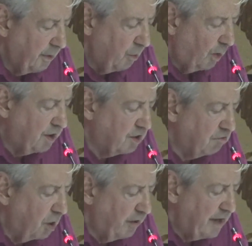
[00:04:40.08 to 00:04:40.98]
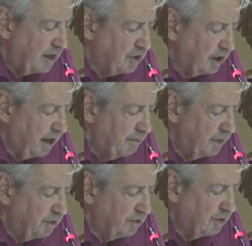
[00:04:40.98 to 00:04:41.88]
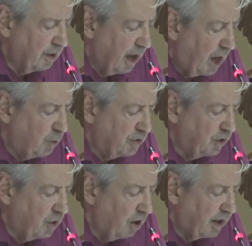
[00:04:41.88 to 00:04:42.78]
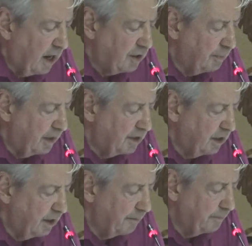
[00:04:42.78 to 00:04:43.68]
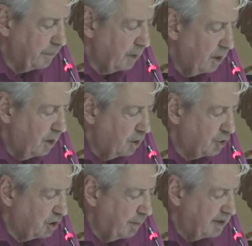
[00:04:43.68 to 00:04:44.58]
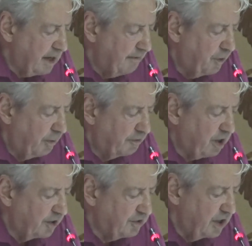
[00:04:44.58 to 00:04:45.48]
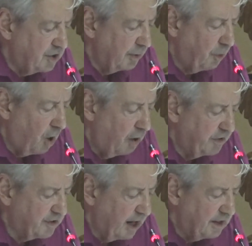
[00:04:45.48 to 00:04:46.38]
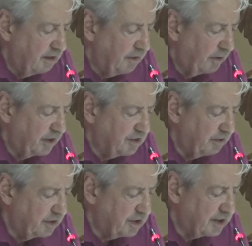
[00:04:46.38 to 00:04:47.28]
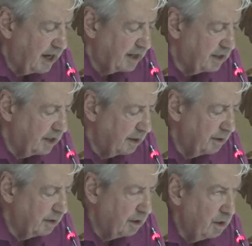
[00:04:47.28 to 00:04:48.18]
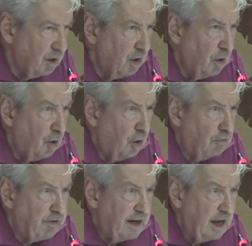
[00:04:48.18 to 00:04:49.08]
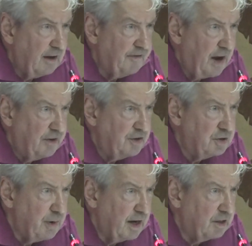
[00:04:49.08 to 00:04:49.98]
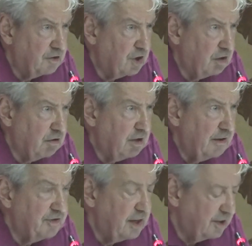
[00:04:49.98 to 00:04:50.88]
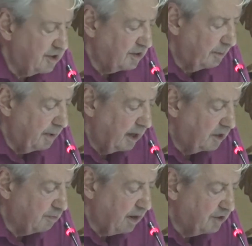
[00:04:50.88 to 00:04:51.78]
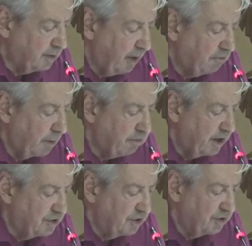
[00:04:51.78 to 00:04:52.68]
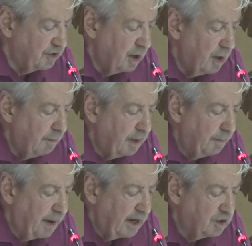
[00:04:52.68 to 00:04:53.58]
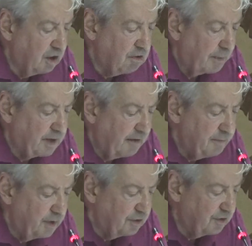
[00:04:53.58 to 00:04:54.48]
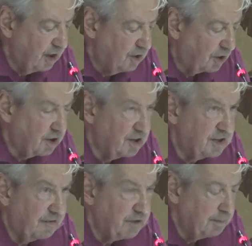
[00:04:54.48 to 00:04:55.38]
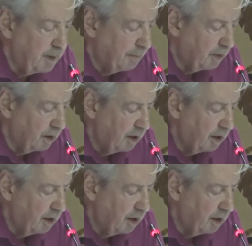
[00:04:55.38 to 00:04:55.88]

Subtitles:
What is the role of national governments? How do we secure accountability? Should there be some form of trusteeship or oversight involving civil society? Already I found in Jamaica there's a degree of cynicism being expressed about reparations being paid to corrupt governments and not to the suffering people.